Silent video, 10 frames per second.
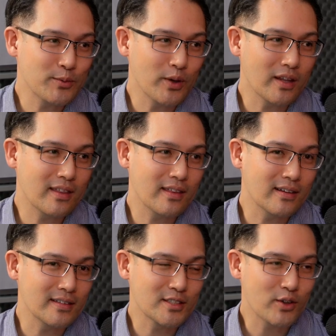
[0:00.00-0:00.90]
with
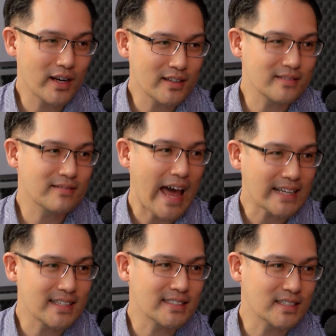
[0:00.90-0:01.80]
trying to
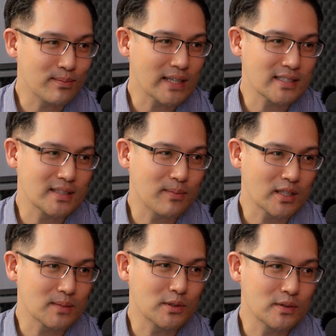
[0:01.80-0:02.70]
access as much as
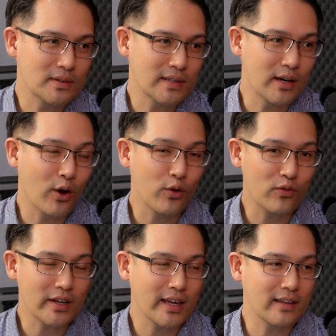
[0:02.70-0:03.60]
possible. And
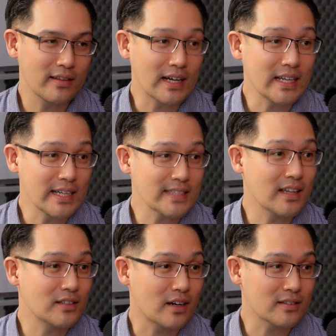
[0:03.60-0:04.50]
hopefully the clinics
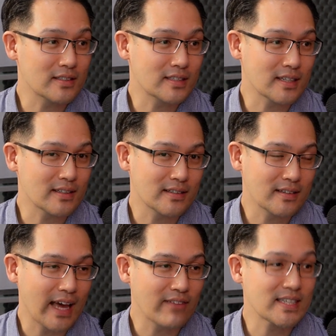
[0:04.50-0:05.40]
and the doctors,
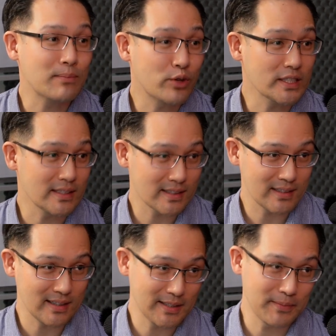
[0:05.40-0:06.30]
they have some presence